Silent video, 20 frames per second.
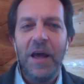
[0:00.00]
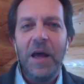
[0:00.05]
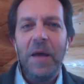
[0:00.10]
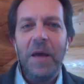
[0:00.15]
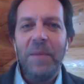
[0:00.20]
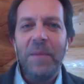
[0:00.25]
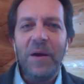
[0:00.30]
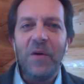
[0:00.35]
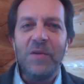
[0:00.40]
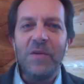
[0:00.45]

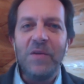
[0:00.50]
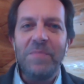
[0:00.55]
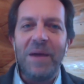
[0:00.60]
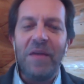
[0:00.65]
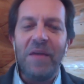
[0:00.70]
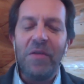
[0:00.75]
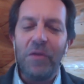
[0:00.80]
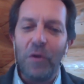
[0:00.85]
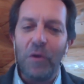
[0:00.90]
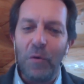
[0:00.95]
Because my
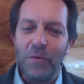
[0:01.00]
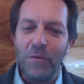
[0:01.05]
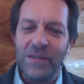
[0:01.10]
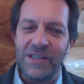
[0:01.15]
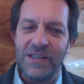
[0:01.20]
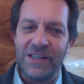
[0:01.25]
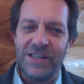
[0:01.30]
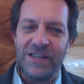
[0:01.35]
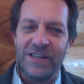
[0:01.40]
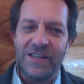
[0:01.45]

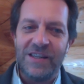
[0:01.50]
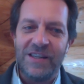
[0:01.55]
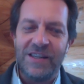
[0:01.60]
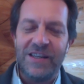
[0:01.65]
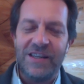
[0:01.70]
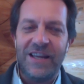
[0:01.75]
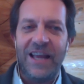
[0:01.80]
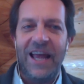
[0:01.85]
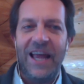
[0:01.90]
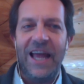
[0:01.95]
thoughts
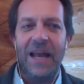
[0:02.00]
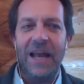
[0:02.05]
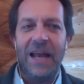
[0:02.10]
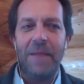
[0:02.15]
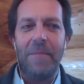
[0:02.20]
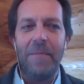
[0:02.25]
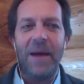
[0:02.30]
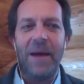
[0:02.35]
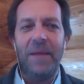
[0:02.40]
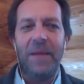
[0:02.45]
and
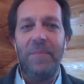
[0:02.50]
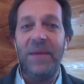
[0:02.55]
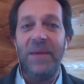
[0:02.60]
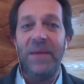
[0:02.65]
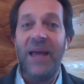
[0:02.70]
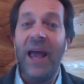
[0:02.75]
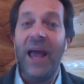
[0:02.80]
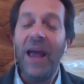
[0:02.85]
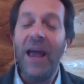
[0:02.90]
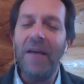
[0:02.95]
my
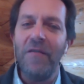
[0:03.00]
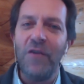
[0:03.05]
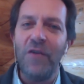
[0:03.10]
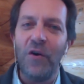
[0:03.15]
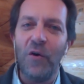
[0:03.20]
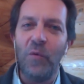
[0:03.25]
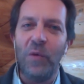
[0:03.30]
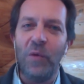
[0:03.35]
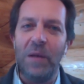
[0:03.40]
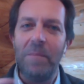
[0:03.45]
behavior
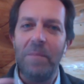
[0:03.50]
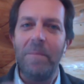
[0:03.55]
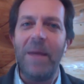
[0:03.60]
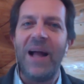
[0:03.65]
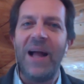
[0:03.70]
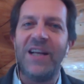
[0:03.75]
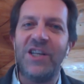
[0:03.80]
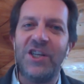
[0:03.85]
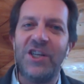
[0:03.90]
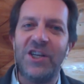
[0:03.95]
will
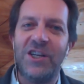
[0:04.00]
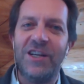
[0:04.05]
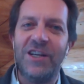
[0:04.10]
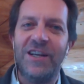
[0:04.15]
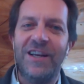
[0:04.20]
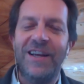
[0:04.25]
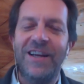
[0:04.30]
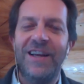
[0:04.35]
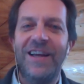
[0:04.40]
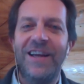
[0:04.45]
match
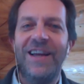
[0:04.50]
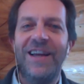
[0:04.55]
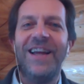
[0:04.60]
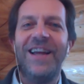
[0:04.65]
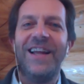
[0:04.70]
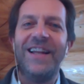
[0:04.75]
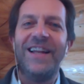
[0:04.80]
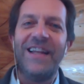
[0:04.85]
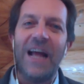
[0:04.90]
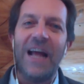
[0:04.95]

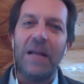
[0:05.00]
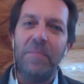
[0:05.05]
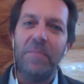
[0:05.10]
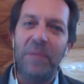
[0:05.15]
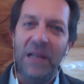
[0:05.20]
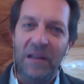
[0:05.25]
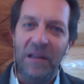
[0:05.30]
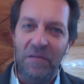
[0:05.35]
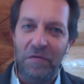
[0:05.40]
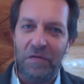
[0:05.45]
that
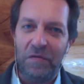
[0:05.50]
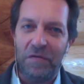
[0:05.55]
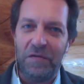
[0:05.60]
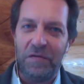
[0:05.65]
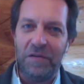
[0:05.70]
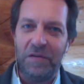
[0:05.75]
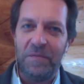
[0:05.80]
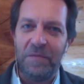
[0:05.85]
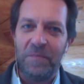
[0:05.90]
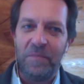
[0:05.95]
belief.
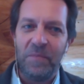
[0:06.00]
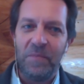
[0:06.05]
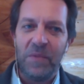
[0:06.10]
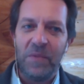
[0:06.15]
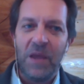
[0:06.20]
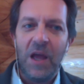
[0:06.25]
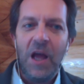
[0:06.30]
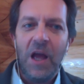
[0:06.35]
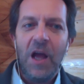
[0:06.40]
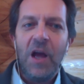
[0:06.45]

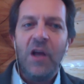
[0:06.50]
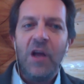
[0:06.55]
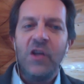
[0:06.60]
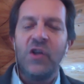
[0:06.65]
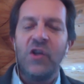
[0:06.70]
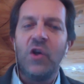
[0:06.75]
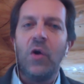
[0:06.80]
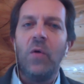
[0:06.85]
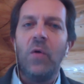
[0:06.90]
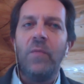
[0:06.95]

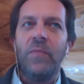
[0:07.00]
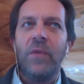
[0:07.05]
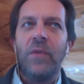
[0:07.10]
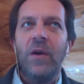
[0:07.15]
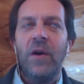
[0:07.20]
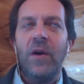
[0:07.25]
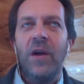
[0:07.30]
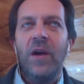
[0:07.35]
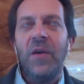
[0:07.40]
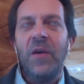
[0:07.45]
So,
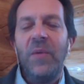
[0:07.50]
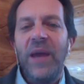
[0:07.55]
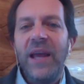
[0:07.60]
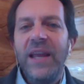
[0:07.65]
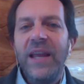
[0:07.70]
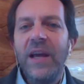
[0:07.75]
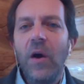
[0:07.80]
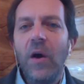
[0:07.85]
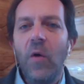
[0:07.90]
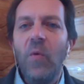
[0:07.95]

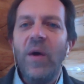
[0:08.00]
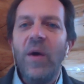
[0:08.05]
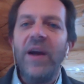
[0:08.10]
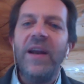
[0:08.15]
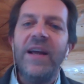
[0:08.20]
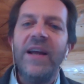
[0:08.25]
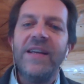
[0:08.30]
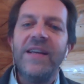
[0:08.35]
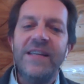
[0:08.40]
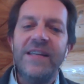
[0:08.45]
creating
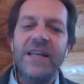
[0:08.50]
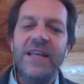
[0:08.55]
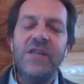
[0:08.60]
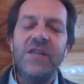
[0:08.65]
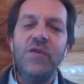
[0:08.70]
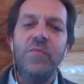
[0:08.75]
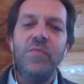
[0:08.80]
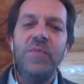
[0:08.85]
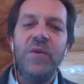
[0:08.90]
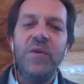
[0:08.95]
awareness is to
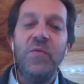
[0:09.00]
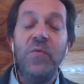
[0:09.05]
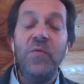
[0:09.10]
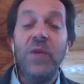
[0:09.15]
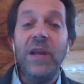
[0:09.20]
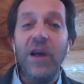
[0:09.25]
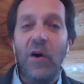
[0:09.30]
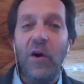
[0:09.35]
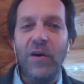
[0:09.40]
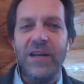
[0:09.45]
be
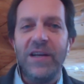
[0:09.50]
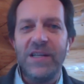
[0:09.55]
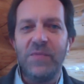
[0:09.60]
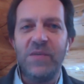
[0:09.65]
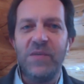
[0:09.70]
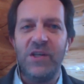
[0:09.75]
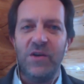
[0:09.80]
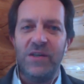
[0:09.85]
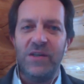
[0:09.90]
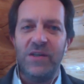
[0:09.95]
really honest with
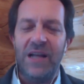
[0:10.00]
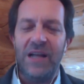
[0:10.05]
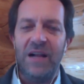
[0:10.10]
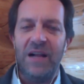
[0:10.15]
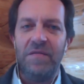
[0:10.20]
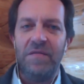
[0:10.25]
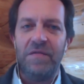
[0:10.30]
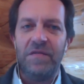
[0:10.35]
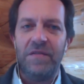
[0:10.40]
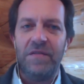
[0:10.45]

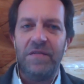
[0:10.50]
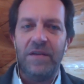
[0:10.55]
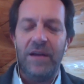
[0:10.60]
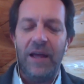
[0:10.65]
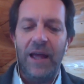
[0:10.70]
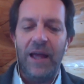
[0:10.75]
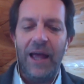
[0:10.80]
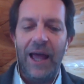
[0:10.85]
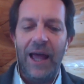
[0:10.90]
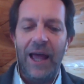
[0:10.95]
yourself
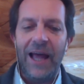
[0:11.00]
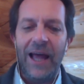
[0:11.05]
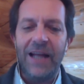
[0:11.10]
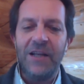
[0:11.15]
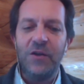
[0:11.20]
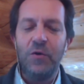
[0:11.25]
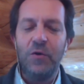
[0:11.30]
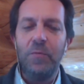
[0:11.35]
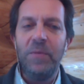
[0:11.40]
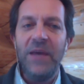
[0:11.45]
and
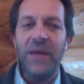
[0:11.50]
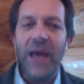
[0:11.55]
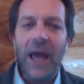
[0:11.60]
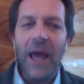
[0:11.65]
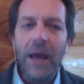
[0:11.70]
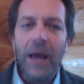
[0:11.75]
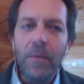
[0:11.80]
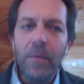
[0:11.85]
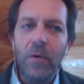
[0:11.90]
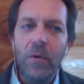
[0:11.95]
to be
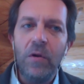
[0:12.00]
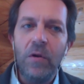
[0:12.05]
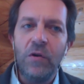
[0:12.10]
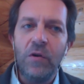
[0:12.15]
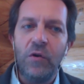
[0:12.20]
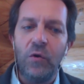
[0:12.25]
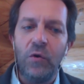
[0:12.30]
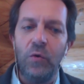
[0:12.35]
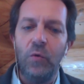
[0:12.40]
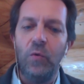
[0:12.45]
able
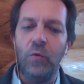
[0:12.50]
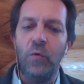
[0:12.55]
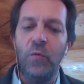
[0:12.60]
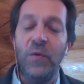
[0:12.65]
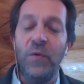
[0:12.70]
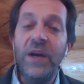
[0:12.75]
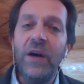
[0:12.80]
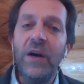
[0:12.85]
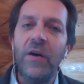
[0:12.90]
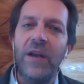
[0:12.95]
to
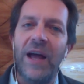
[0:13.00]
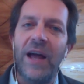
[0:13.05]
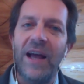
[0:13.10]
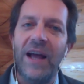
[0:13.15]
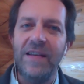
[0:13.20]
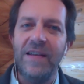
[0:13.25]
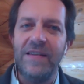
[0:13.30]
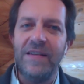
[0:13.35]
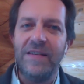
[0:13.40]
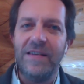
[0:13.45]

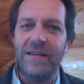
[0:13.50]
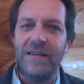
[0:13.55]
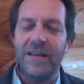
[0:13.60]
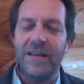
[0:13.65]
recognize